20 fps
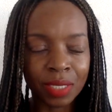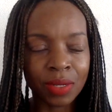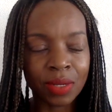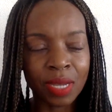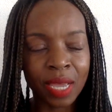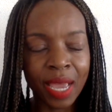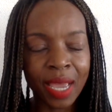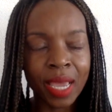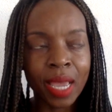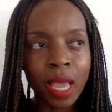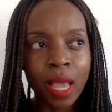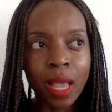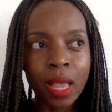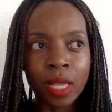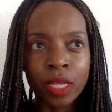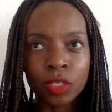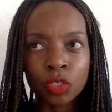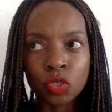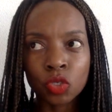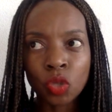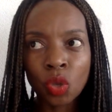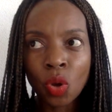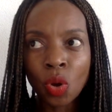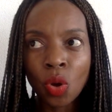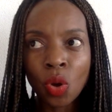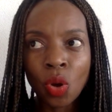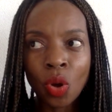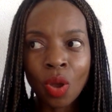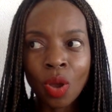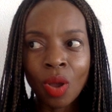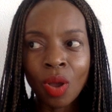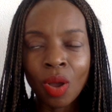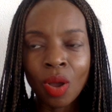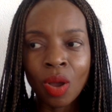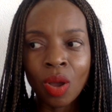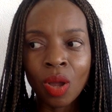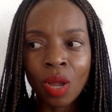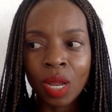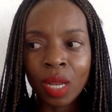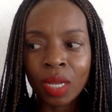Okay, so
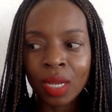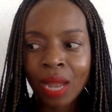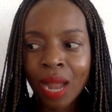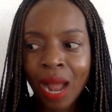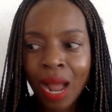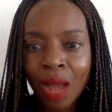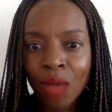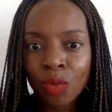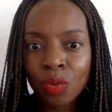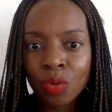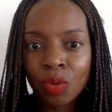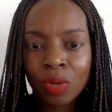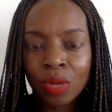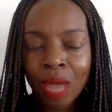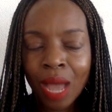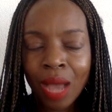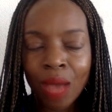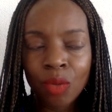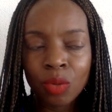I will